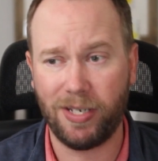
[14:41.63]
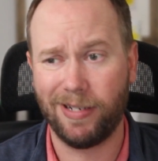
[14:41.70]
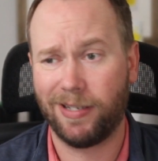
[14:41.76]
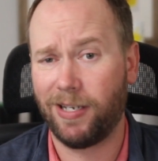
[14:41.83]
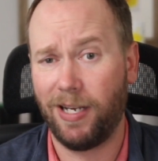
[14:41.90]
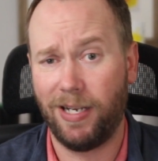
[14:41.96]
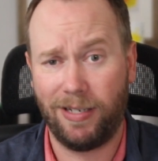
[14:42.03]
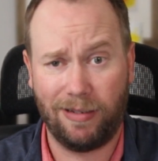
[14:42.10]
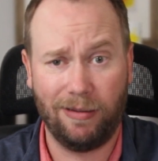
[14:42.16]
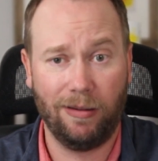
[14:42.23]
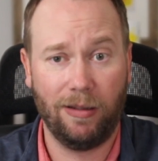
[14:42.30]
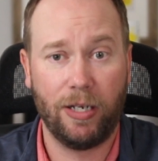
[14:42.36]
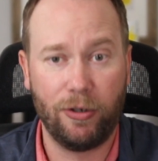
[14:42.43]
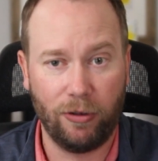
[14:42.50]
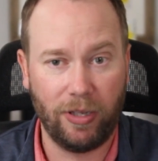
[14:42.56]
It's
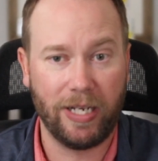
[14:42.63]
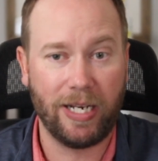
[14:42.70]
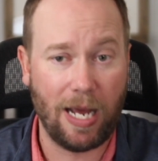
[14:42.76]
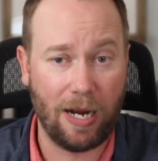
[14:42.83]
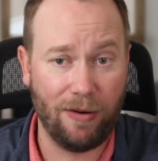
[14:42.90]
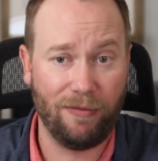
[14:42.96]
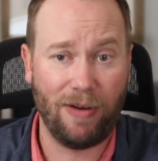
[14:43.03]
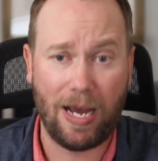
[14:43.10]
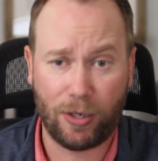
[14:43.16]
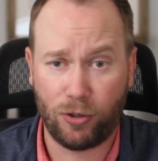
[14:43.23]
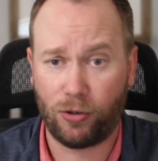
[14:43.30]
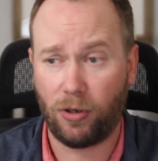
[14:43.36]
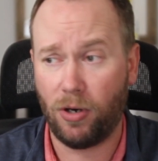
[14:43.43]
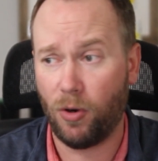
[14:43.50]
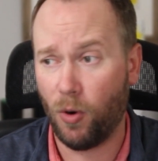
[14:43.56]
literally kind of
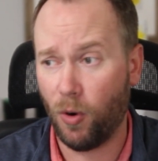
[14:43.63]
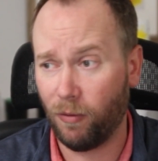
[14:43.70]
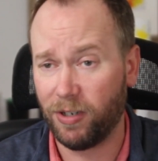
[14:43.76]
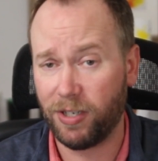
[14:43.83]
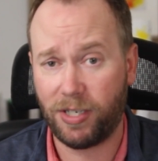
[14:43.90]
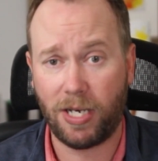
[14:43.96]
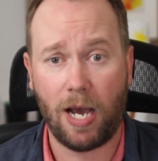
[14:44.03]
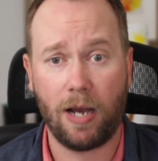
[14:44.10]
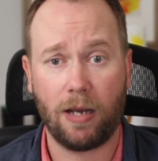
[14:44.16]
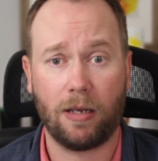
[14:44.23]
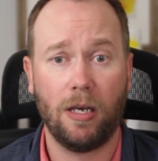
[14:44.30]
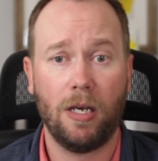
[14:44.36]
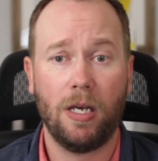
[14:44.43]
extra overstock.